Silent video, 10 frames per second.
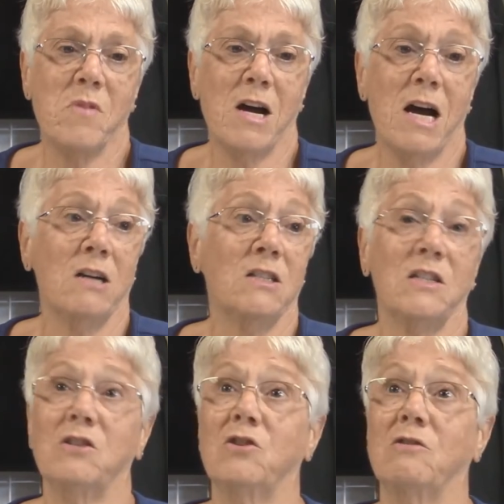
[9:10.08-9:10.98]
I was
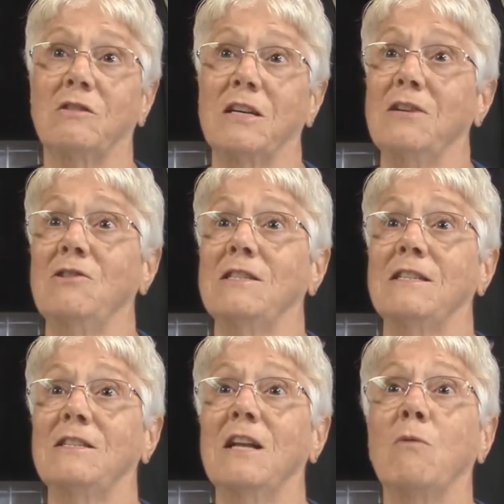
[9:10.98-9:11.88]
a dental
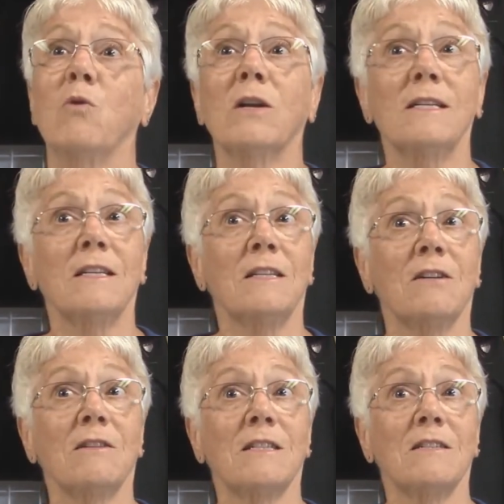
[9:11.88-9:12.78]
assistant. I worked as a
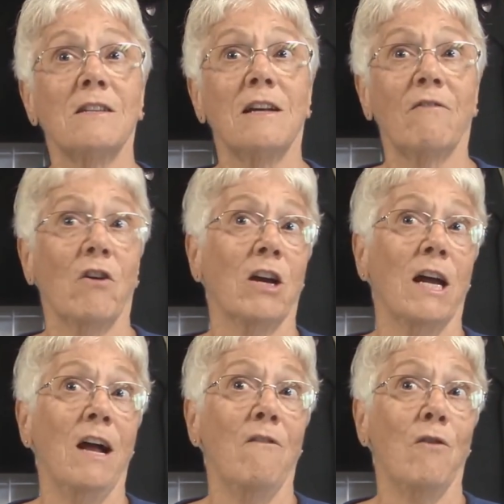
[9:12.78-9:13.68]
dental assistant after I
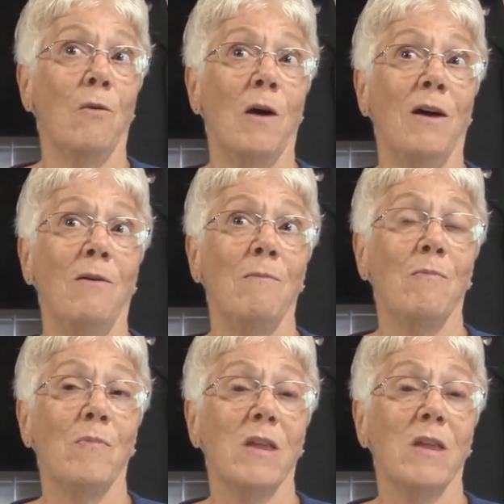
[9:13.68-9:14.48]
got out for a while.